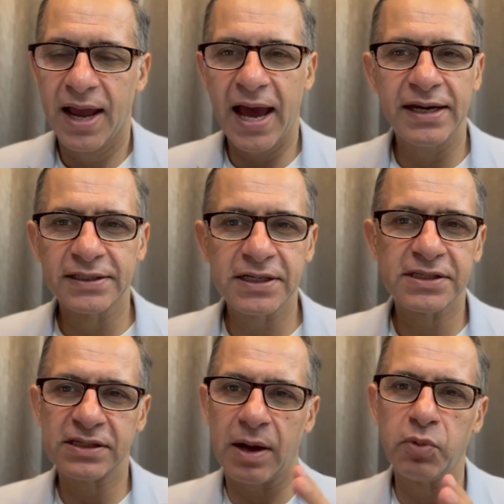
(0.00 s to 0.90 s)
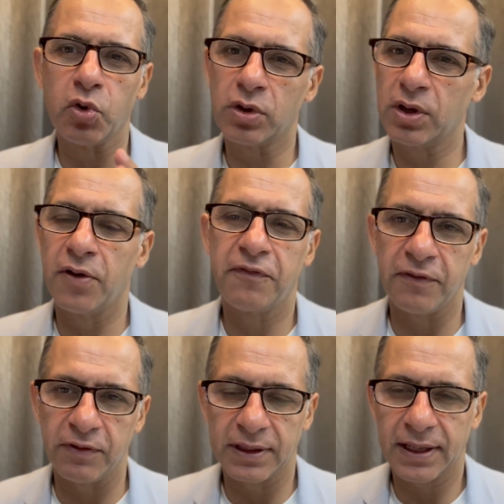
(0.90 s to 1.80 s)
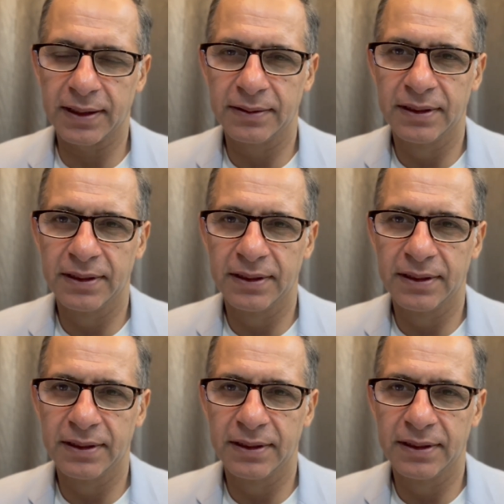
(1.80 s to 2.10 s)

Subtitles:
and it's a sum total of everything.